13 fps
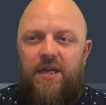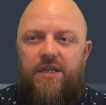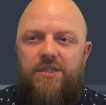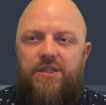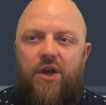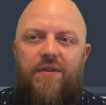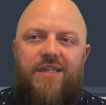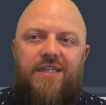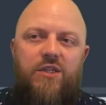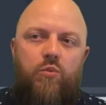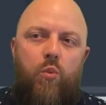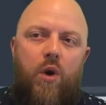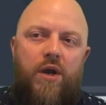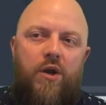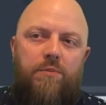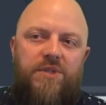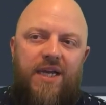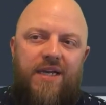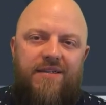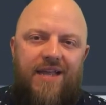So this is one
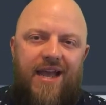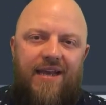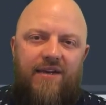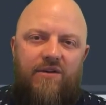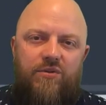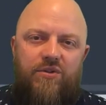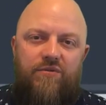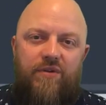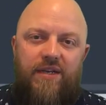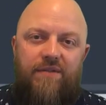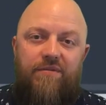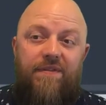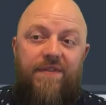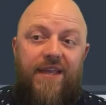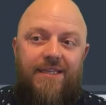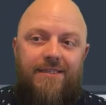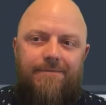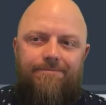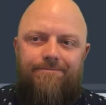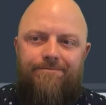object that handles 3 different things.